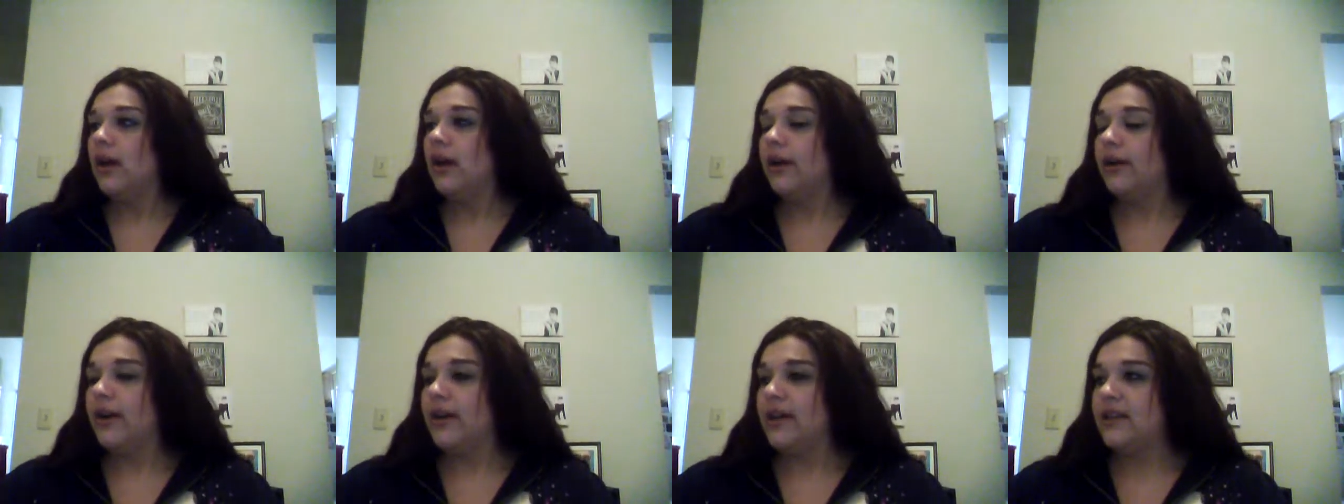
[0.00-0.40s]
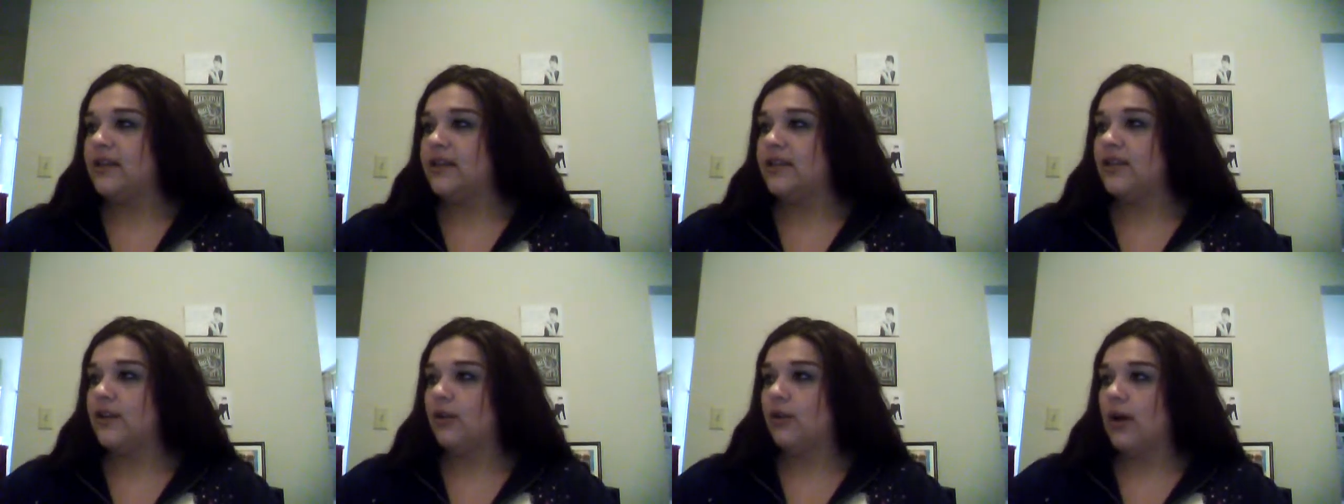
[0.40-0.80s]
All
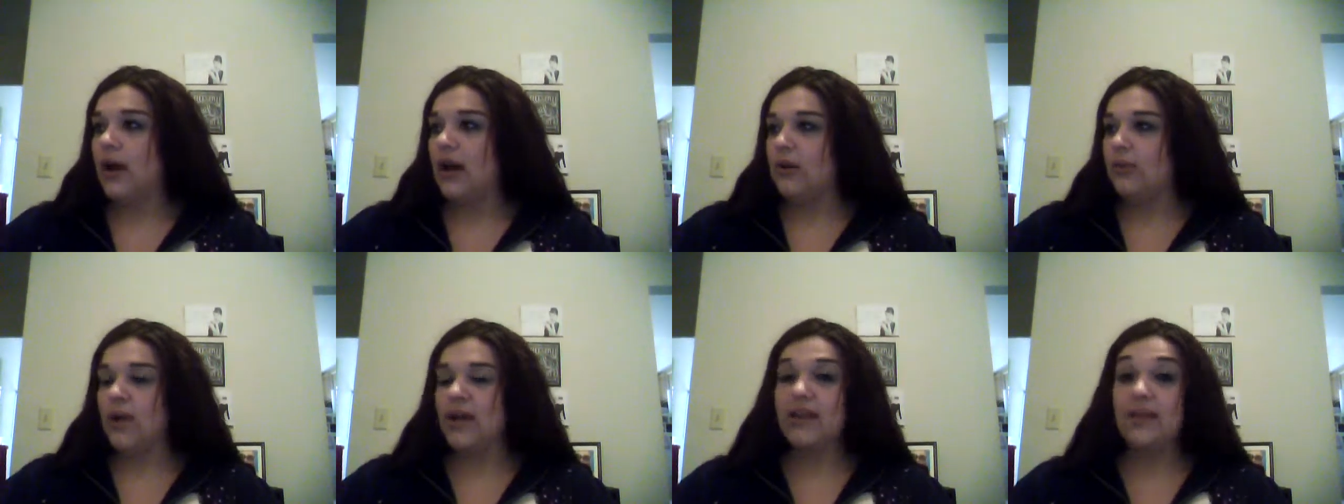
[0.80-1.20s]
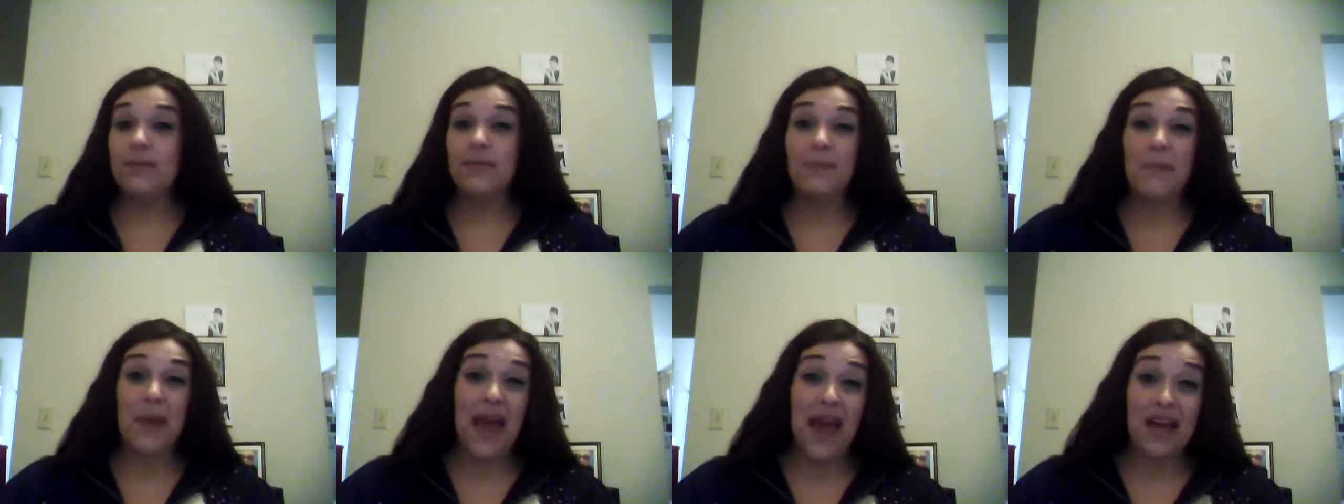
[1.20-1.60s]
right. So I read
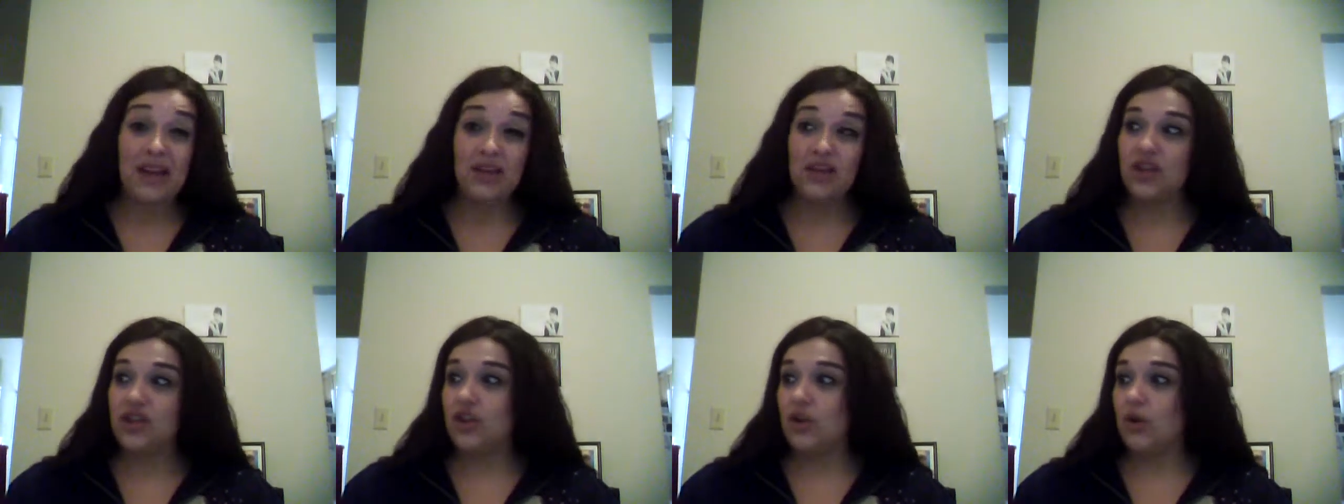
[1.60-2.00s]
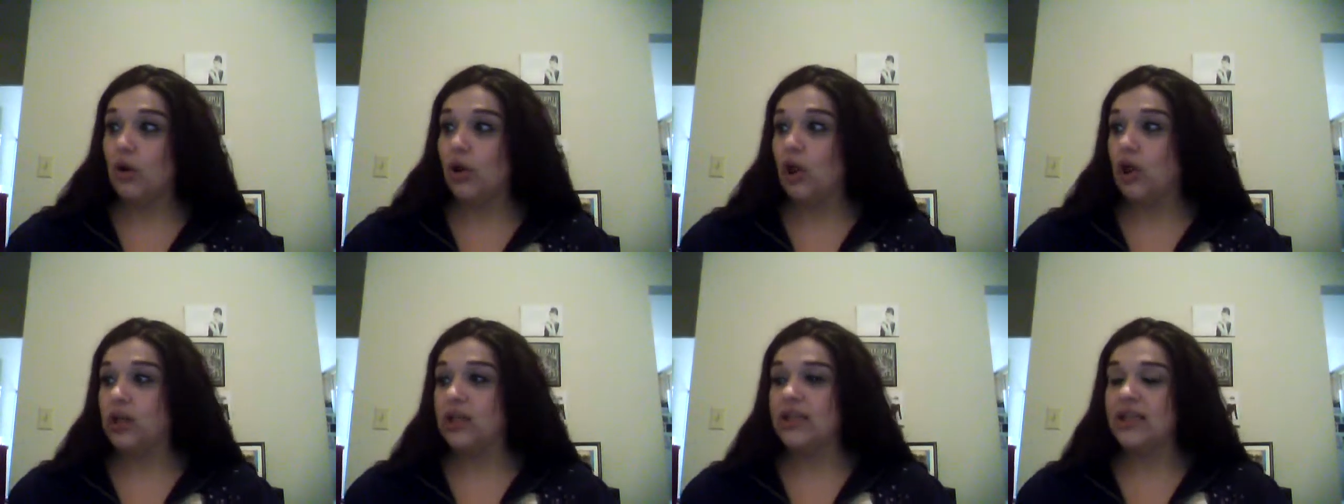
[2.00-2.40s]
Matched
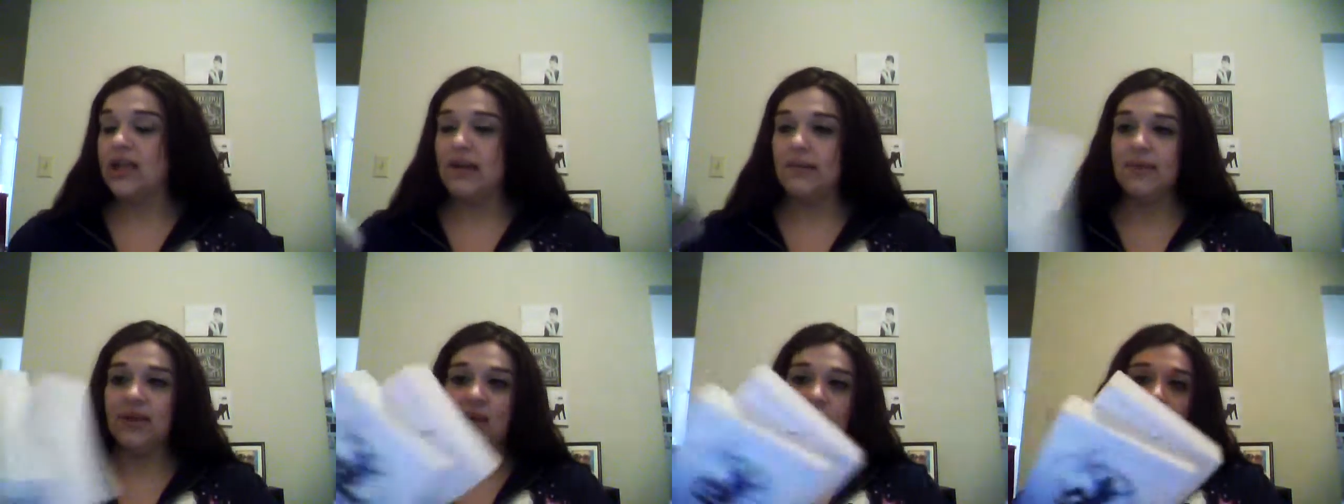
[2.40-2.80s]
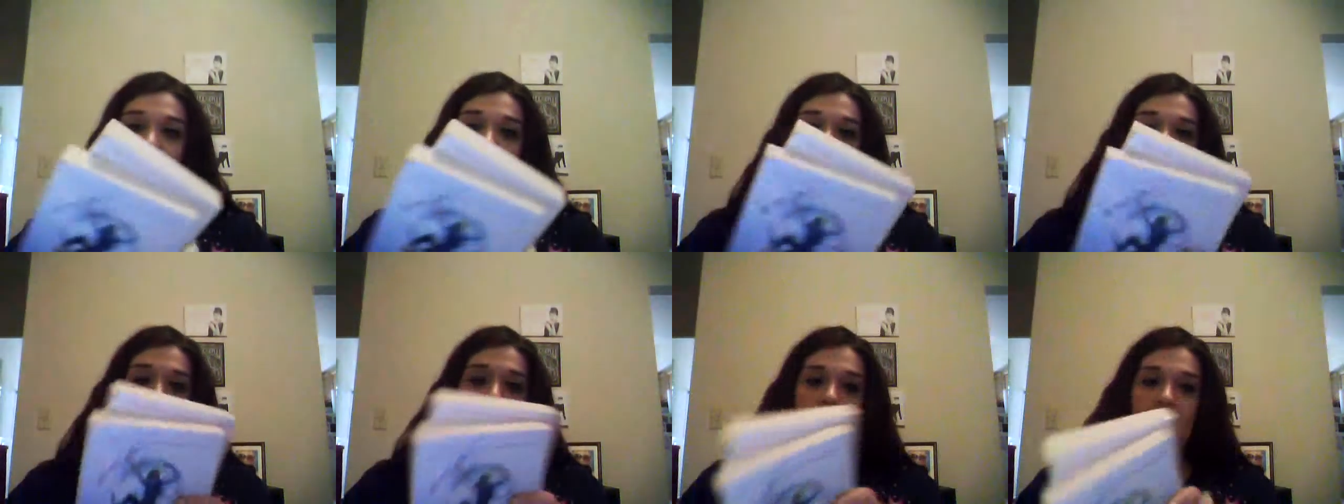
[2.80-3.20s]
a long time
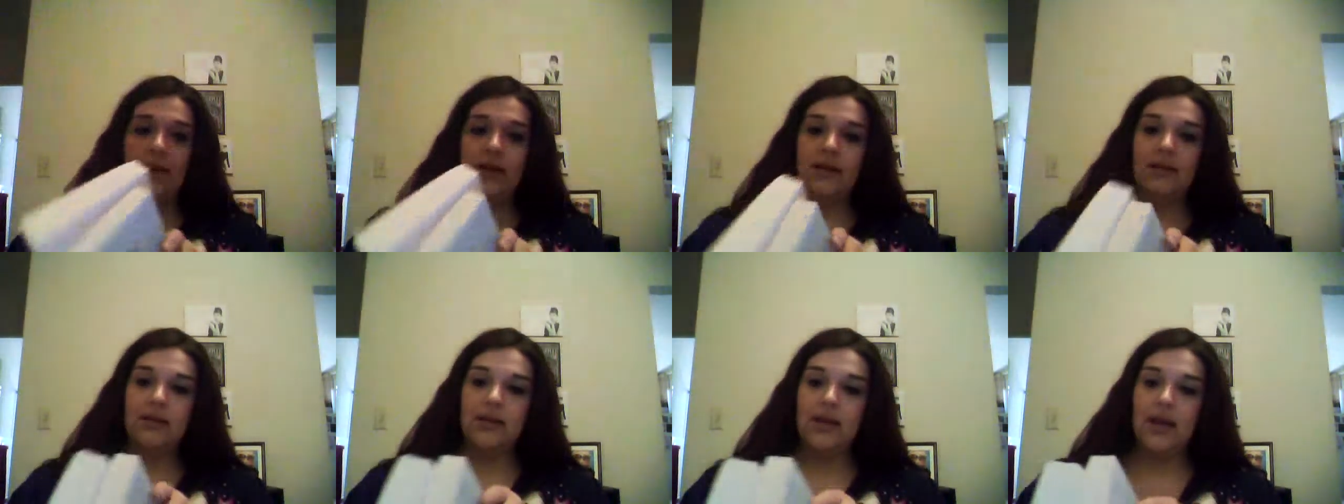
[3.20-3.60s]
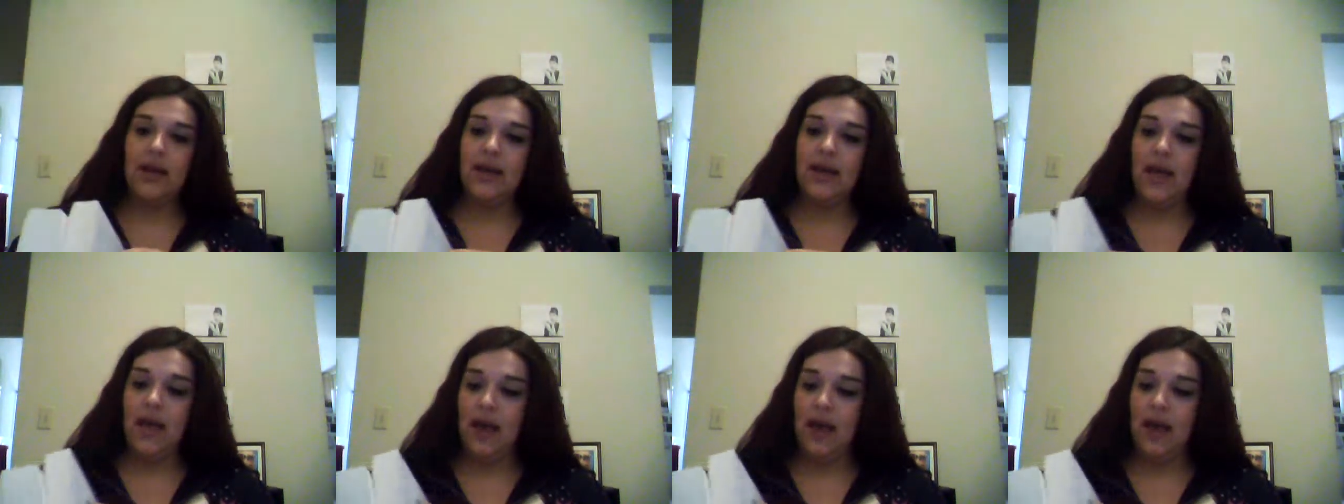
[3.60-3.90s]
ago, and I